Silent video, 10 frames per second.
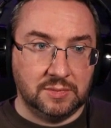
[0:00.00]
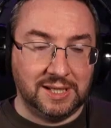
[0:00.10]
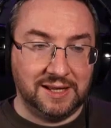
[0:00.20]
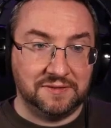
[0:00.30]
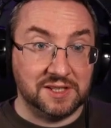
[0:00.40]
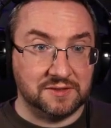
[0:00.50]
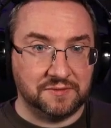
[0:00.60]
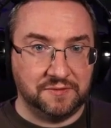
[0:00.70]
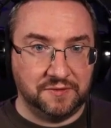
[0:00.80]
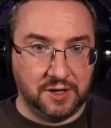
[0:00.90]
left is
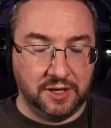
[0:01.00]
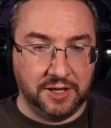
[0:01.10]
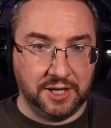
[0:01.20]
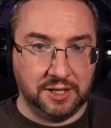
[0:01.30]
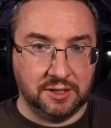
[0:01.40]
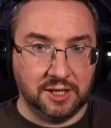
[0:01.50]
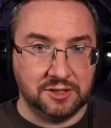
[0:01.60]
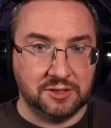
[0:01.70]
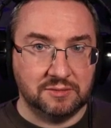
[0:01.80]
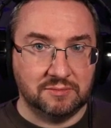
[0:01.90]
fine. I
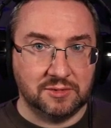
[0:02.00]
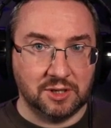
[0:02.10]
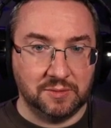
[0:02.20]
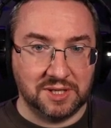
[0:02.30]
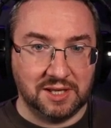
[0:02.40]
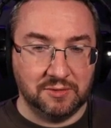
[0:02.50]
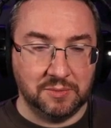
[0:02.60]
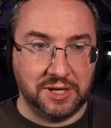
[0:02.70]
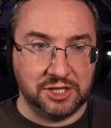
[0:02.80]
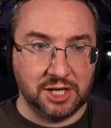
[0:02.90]
don't want to give up
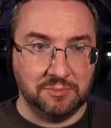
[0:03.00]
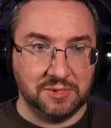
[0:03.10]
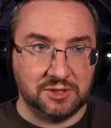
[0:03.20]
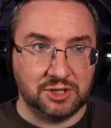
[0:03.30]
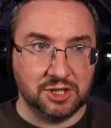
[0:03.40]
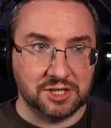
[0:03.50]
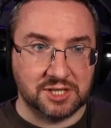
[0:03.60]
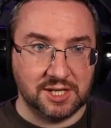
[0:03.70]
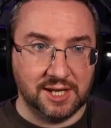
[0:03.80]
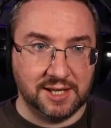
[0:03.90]
my gem
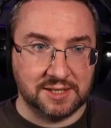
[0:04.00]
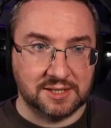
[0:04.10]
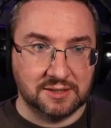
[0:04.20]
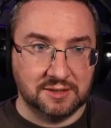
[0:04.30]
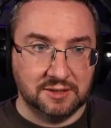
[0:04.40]
just yet.